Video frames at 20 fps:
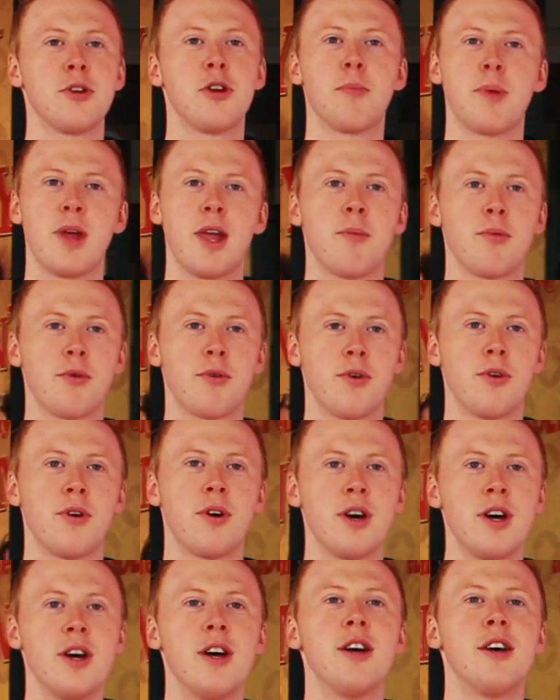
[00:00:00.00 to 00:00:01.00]
new people,
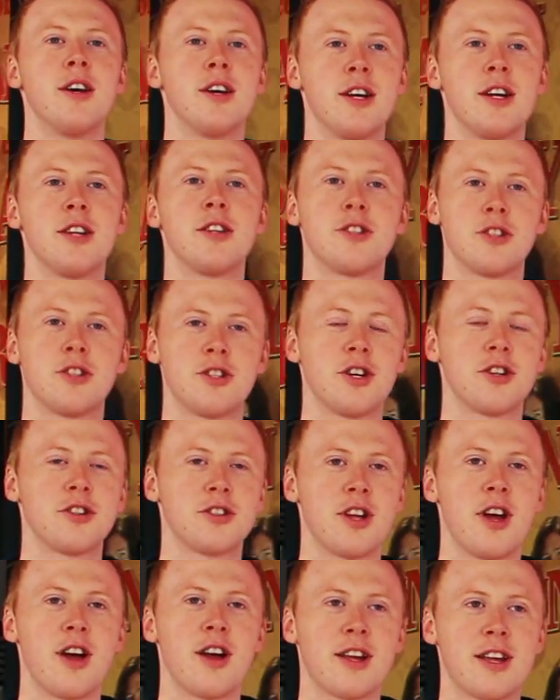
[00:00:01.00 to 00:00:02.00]
and
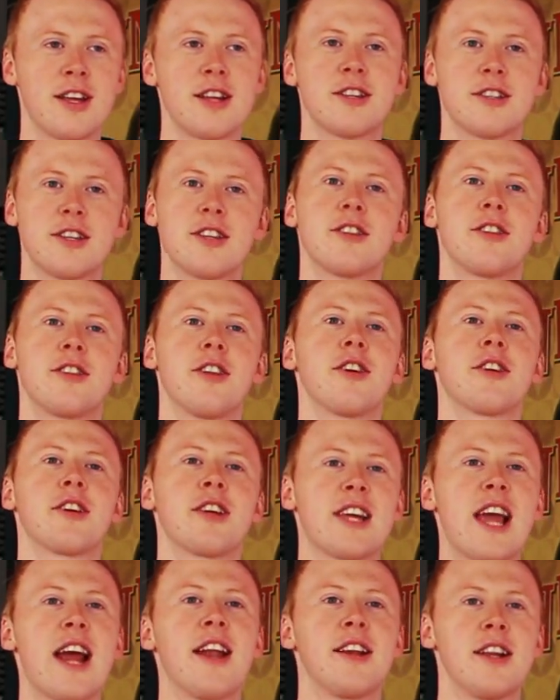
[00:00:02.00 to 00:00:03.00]
to
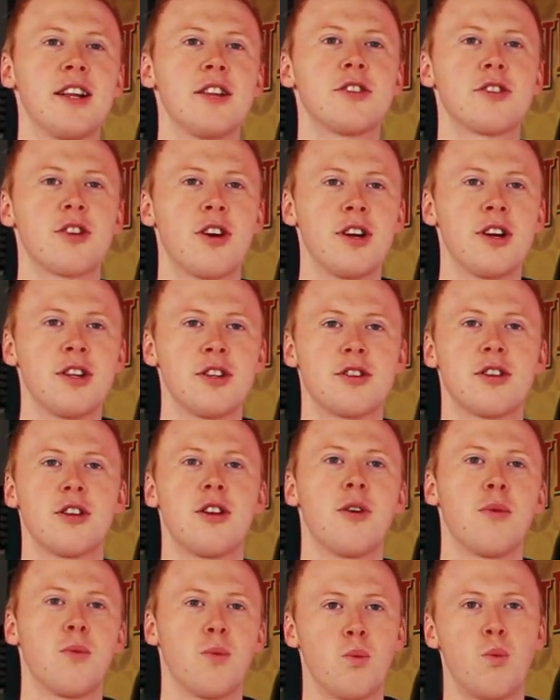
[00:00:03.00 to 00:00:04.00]
get an insight into
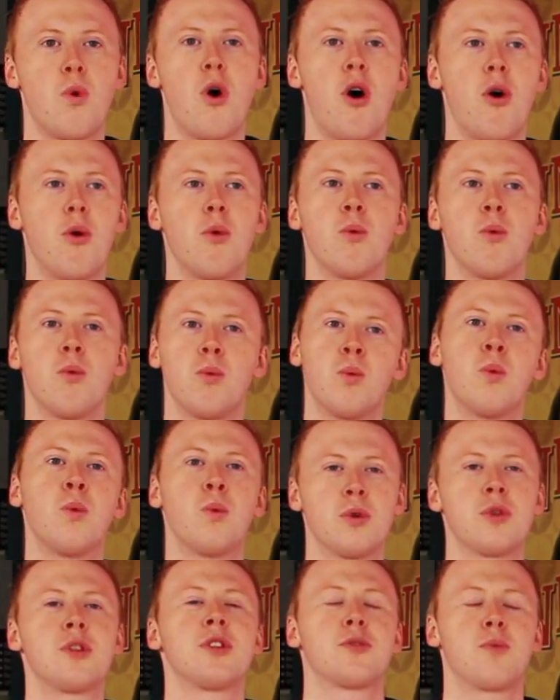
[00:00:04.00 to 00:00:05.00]

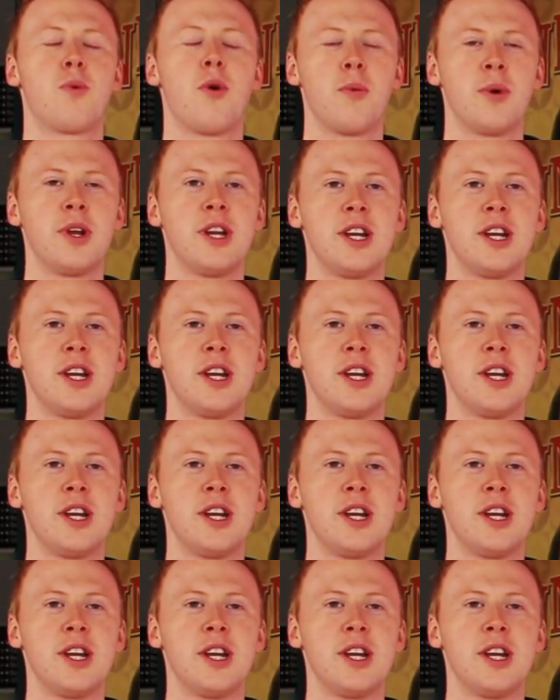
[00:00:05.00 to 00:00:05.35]
what we